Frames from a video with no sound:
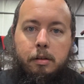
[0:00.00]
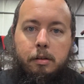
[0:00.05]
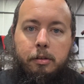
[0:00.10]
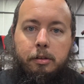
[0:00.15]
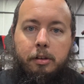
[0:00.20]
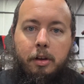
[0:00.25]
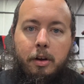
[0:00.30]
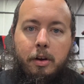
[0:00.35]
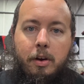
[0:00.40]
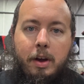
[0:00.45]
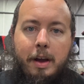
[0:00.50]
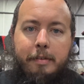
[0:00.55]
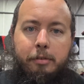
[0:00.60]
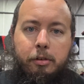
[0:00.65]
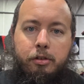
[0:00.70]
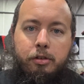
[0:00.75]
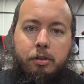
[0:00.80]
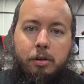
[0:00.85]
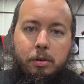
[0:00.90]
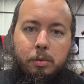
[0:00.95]
So
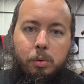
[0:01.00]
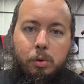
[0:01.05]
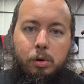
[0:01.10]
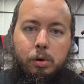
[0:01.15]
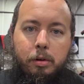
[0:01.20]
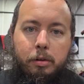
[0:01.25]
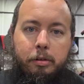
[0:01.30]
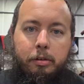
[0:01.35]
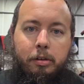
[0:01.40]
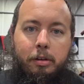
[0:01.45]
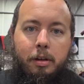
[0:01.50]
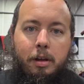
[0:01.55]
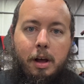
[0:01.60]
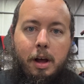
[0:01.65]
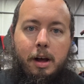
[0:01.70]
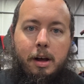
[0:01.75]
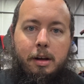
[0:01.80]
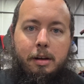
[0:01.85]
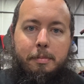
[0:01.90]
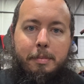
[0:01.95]
after Truck Wars,
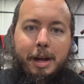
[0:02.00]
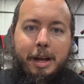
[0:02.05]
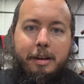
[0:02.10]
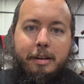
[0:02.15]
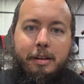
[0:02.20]
I